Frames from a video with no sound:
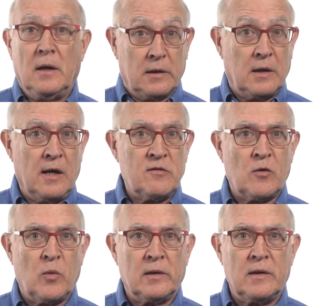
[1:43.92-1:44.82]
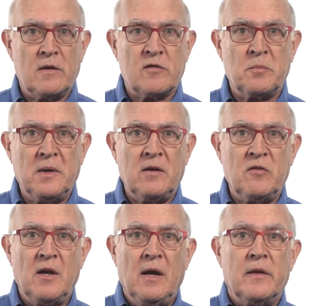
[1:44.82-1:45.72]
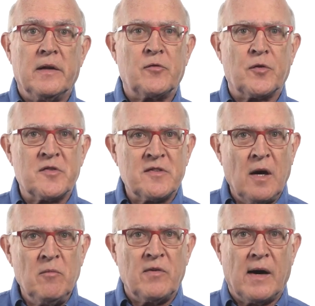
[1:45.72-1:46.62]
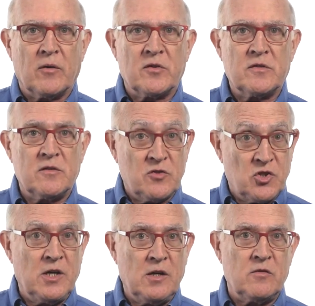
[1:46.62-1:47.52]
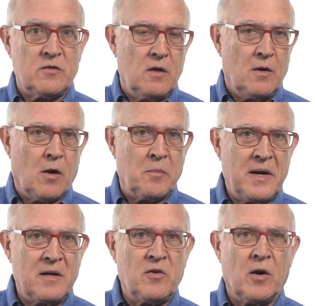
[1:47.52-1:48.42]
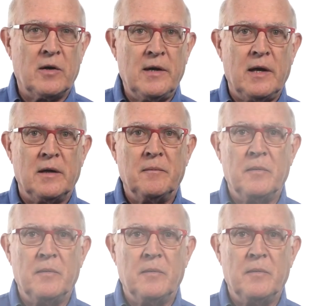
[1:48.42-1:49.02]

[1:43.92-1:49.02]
and consequently this means that for some viruses, genes are made of RNA.